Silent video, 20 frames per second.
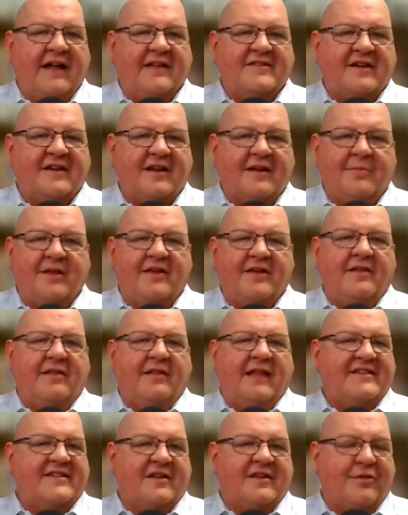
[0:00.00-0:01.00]
that's going to be
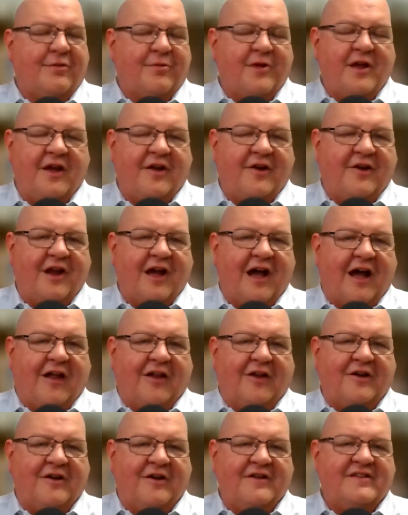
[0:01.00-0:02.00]
less than
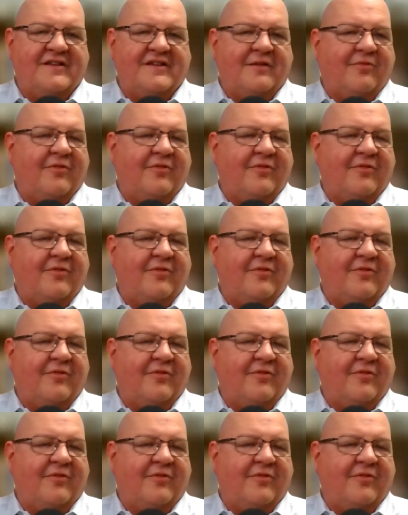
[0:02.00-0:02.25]
$300.